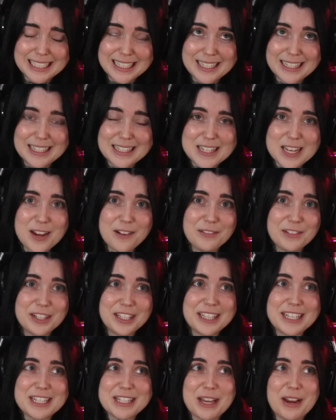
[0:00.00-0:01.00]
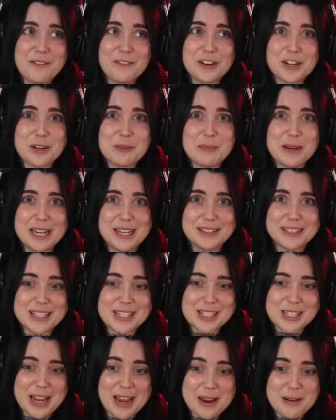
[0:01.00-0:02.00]
Definitely safer to be at the
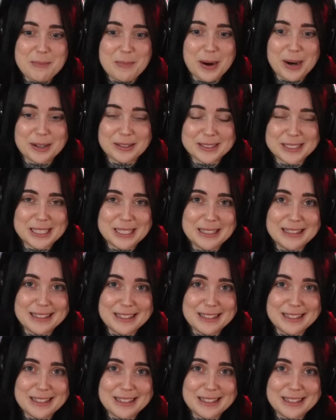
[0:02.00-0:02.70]
skate park than in this